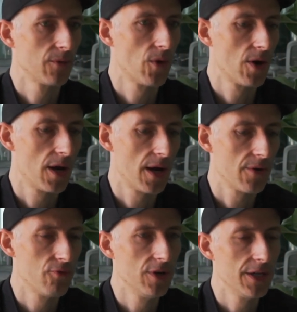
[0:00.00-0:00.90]
where I
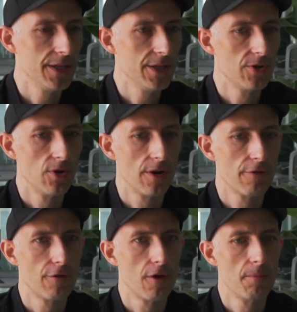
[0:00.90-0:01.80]
really need to learn
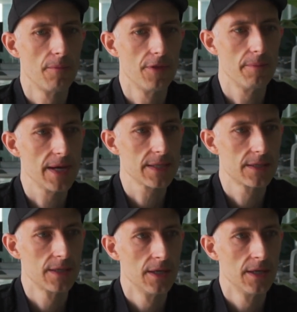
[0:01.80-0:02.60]
from the best,